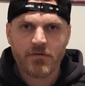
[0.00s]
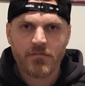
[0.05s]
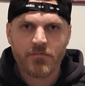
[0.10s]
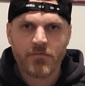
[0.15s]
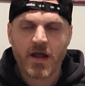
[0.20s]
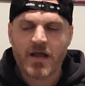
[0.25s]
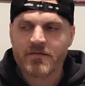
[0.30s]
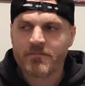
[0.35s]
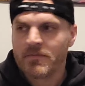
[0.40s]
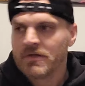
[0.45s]

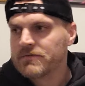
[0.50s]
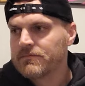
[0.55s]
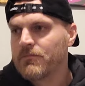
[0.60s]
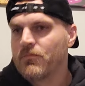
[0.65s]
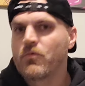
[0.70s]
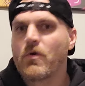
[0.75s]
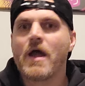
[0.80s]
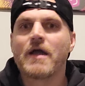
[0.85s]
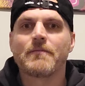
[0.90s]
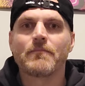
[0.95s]
Rachmahov
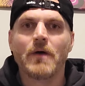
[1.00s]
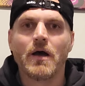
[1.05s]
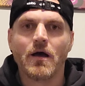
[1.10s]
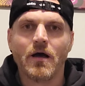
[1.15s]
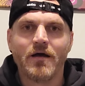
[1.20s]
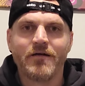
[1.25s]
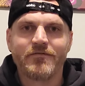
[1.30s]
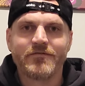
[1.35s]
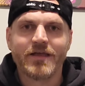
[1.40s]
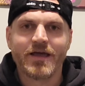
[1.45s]

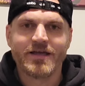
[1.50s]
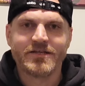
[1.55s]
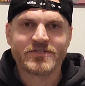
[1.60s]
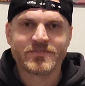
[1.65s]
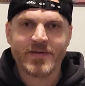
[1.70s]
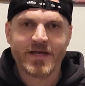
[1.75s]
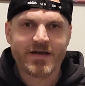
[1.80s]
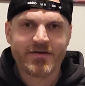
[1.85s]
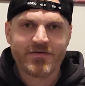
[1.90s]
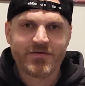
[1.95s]
Rachmahav
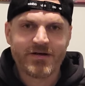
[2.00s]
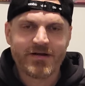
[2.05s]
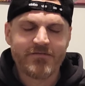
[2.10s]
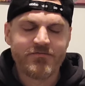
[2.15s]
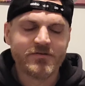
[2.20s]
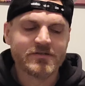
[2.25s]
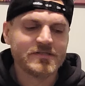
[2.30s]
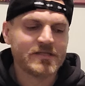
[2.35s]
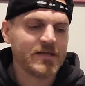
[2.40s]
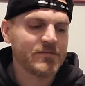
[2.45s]
Kajmat or whatever
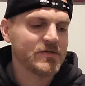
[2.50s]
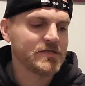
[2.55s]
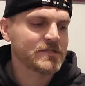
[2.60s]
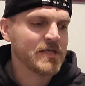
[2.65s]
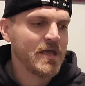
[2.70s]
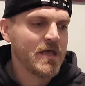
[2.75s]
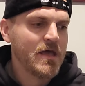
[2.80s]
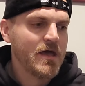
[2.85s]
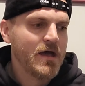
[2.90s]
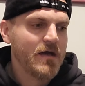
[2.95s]
his name is.
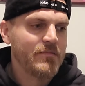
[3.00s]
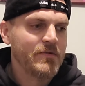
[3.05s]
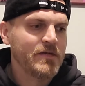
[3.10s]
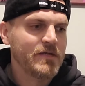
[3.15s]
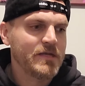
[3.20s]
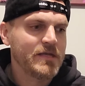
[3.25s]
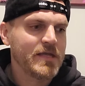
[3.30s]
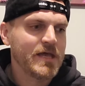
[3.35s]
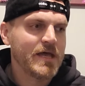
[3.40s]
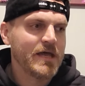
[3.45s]
I mean,
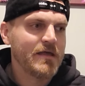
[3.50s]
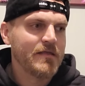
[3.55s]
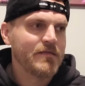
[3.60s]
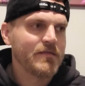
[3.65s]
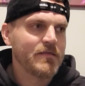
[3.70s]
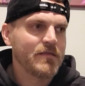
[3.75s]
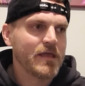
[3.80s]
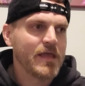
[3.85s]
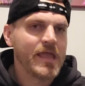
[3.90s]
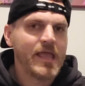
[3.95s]
he got
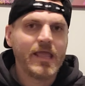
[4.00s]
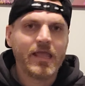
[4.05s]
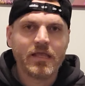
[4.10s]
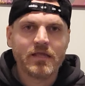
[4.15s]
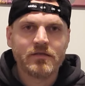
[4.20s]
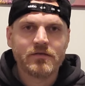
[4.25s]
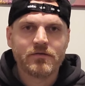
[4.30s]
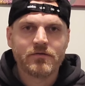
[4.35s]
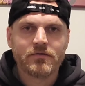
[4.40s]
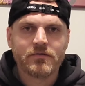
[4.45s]

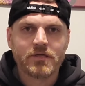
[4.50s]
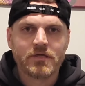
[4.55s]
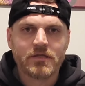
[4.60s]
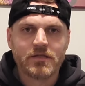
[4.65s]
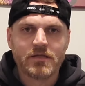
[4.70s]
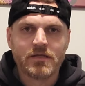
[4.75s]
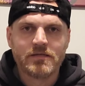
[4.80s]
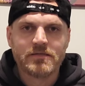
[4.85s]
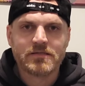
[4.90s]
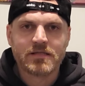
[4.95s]
handled. And
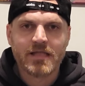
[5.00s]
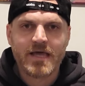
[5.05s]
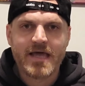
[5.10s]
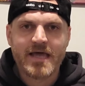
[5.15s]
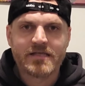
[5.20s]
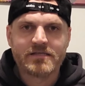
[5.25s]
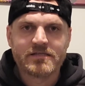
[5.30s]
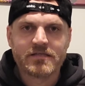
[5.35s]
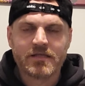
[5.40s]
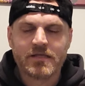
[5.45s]
then his
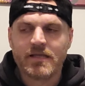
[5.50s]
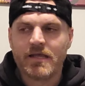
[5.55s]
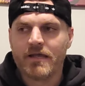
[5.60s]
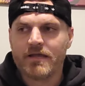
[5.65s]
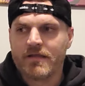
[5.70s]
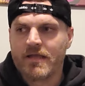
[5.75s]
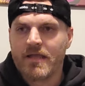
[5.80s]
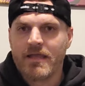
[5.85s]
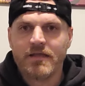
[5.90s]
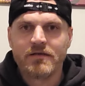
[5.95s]
last, he got
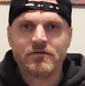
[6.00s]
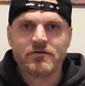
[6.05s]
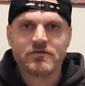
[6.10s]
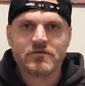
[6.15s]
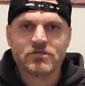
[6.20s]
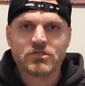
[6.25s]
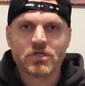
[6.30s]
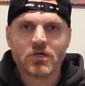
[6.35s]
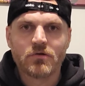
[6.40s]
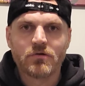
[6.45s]
handled
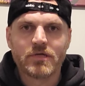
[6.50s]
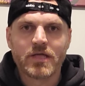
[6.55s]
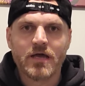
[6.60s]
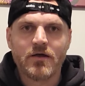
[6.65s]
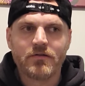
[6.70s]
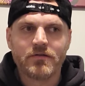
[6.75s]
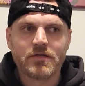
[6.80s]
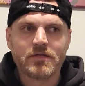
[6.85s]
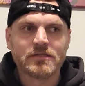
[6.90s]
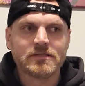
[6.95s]
and choked out.
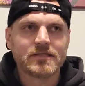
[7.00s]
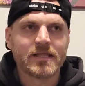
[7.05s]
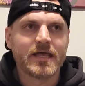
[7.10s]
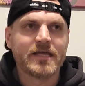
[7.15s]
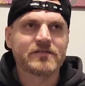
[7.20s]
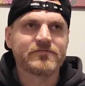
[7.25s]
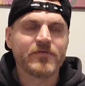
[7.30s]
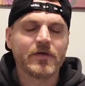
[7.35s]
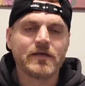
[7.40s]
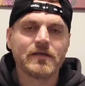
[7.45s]
And then his
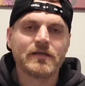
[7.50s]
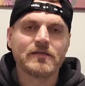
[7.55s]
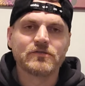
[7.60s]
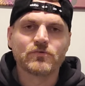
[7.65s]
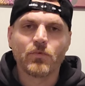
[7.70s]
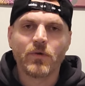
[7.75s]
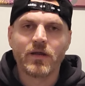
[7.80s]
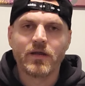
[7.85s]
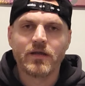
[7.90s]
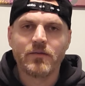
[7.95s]
last fight against
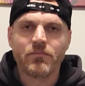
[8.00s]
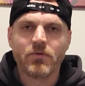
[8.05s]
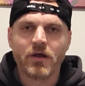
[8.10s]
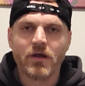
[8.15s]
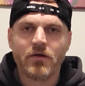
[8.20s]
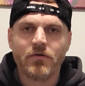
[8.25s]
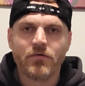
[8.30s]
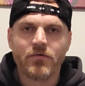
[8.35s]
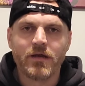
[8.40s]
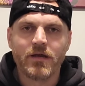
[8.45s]
Randy
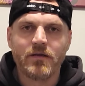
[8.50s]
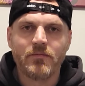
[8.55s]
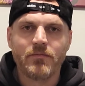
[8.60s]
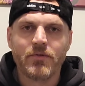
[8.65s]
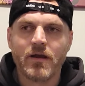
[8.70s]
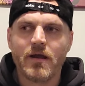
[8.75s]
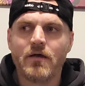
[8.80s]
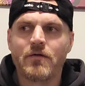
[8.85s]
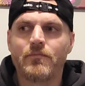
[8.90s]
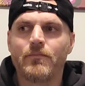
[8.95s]
Brown, Randy
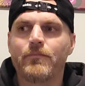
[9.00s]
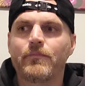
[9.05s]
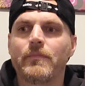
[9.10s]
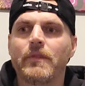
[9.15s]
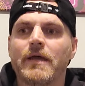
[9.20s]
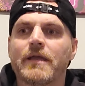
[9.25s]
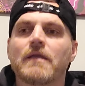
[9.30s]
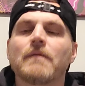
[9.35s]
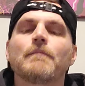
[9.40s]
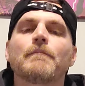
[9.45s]
Brown
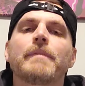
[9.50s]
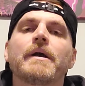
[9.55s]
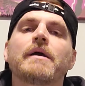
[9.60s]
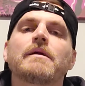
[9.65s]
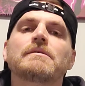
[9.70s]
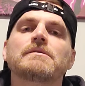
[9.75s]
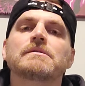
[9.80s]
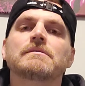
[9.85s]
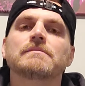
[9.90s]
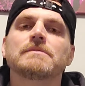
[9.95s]
like
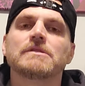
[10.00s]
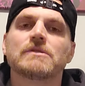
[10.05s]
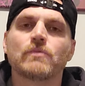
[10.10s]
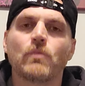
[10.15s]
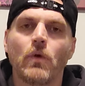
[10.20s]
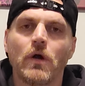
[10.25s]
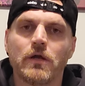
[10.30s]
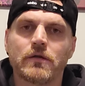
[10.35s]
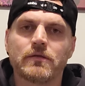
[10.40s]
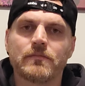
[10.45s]
embarrassed him, just
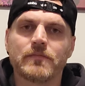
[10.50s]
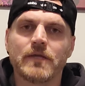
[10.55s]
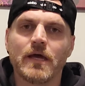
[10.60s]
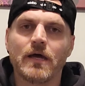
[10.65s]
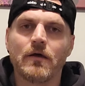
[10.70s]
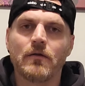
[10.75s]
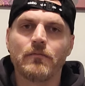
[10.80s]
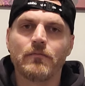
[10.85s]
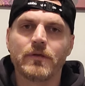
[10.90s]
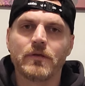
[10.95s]
walked him
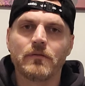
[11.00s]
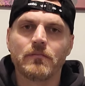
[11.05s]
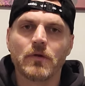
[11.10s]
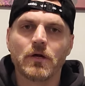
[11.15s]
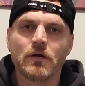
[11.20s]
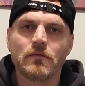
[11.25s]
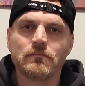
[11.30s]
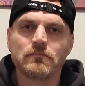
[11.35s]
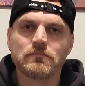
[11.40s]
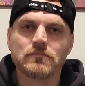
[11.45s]
down, beat him
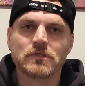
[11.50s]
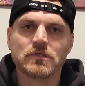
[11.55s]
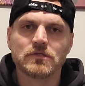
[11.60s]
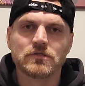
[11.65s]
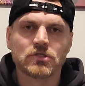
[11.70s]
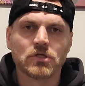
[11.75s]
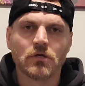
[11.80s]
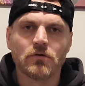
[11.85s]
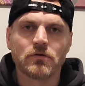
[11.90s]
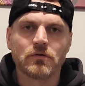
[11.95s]
up, and then
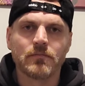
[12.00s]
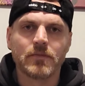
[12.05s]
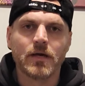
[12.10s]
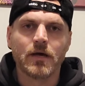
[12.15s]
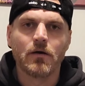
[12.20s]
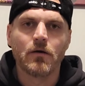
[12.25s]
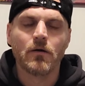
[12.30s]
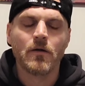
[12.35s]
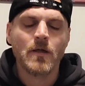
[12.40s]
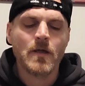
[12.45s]
choked him
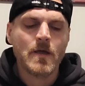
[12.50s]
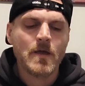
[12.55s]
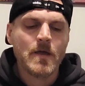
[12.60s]
out.